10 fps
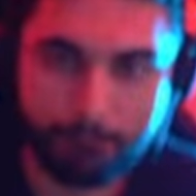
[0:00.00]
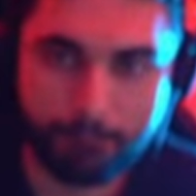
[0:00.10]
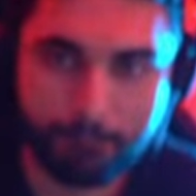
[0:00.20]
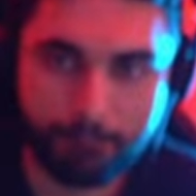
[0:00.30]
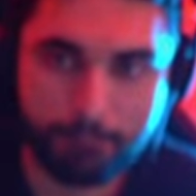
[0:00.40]

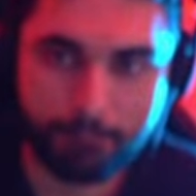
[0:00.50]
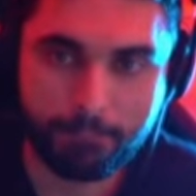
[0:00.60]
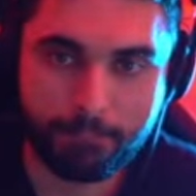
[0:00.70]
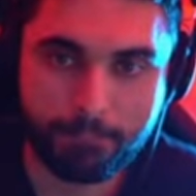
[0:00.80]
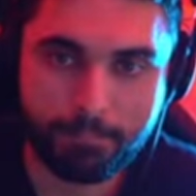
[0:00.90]

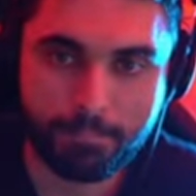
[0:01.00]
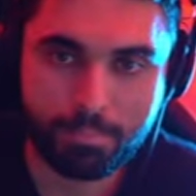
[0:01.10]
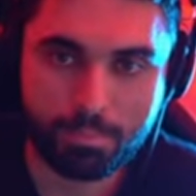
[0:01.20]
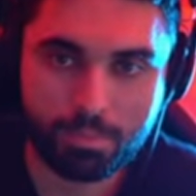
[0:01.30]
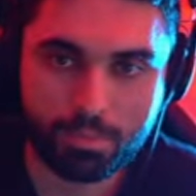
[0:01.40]

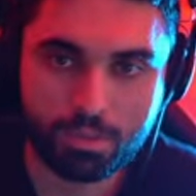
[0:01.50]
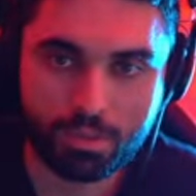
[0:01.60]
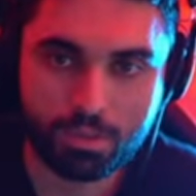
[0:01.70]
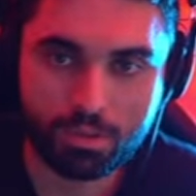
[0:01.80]
(silence)